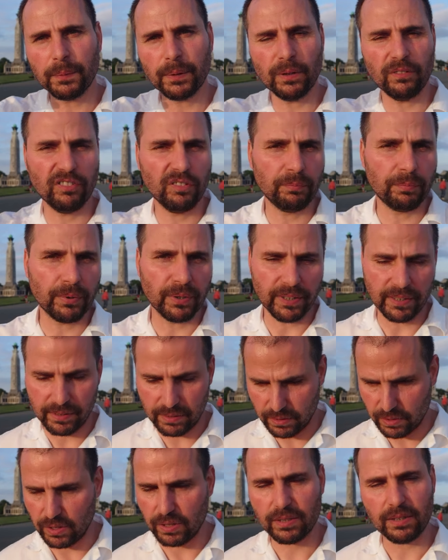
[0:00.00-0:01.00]
bit of a
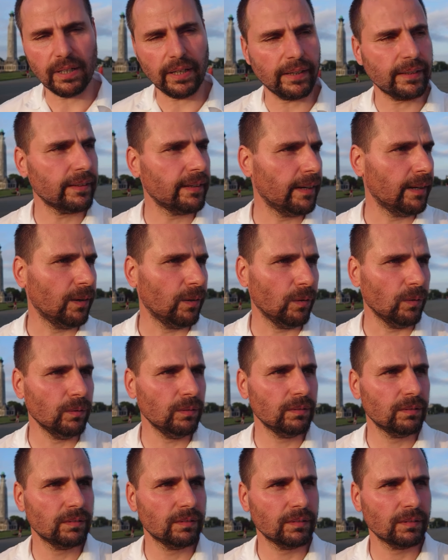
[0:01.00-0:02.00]
breeze, just like
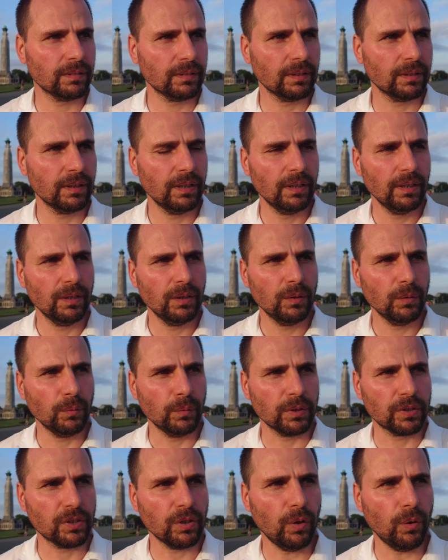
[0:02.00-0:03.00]
now,
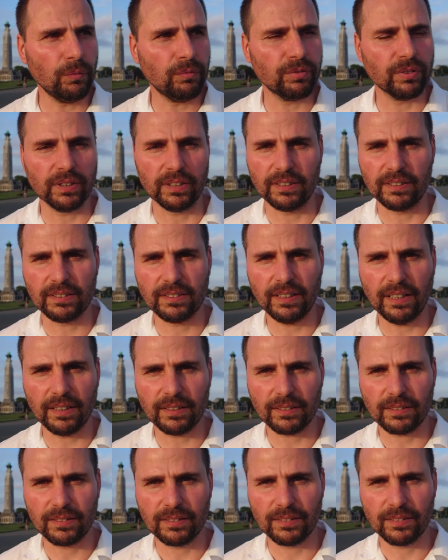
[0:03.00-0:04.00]
which hopefully is
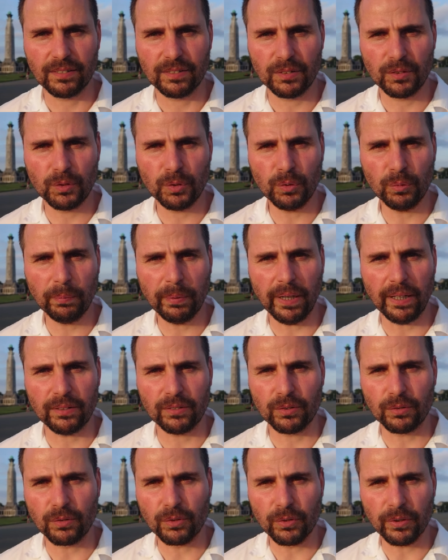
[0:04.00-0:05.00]
not too
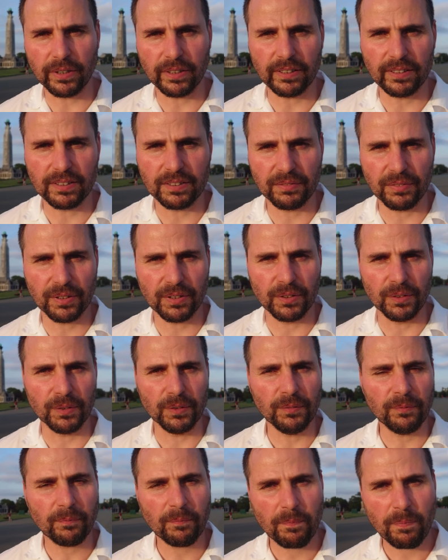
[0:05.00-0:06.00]
bad to ruin this
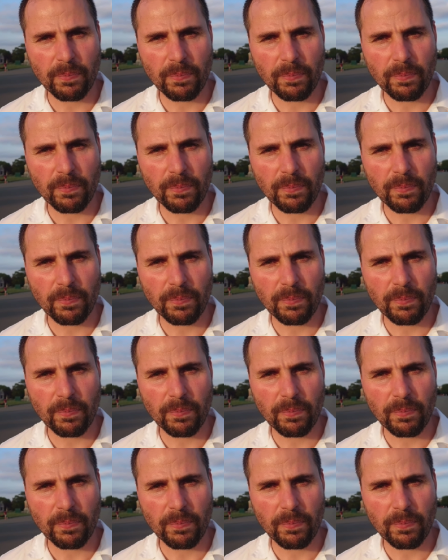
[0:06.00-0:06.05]
video.